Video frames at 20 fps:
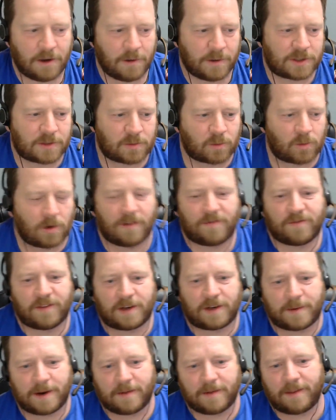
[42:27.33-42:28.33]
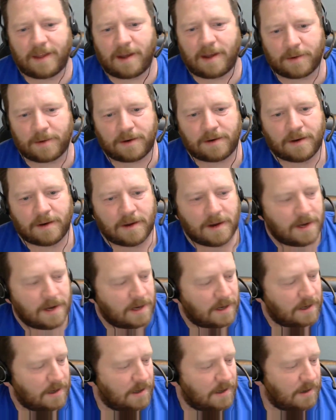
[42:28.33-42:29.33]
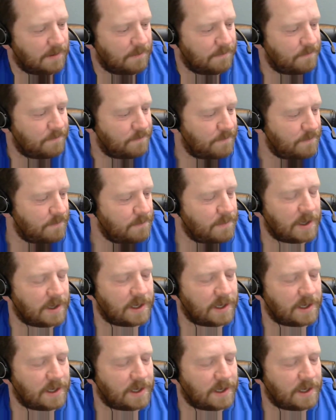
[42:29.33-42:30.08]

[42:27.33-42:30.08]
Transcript: it's roughly around that one. But